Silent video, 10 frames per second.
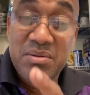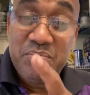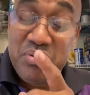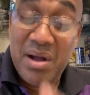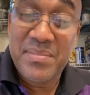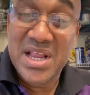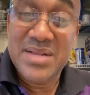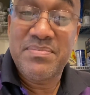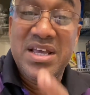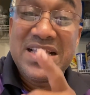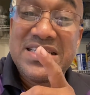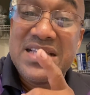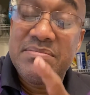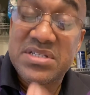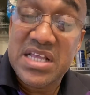problem is
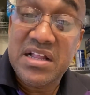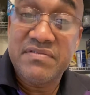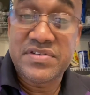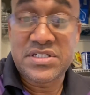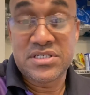themselves.